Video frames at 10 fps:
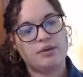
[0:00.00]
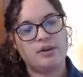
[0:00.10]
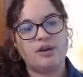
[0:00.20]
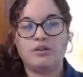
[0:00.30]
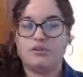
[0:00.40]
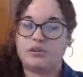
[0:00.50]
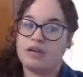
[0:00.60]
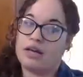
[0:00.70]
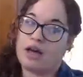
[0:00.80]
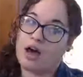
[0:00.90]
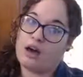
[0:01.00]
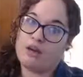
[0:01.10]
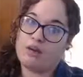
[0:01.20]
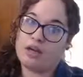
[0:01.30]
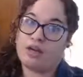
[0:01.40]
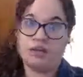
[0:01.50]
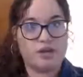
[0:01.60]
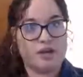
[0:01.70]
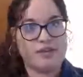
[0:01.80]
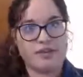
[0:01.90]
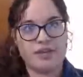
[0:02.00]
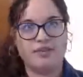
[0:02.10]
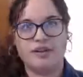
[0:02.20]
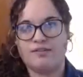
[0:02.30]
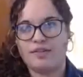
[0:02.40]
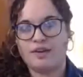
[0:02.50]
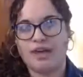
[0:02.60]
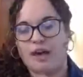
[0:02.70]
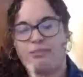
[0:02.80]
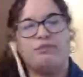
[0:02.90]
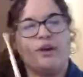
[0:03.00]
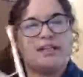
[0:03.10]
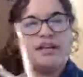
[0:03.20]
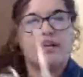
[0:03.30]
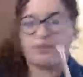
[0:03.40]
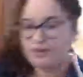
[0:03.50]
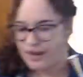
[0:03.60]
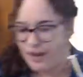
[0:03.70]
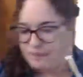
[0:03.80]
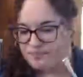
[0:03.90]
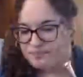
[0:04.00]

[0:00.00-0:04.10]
Are we going to use legato here? Try to see if you can figure that out before I tell you, okay?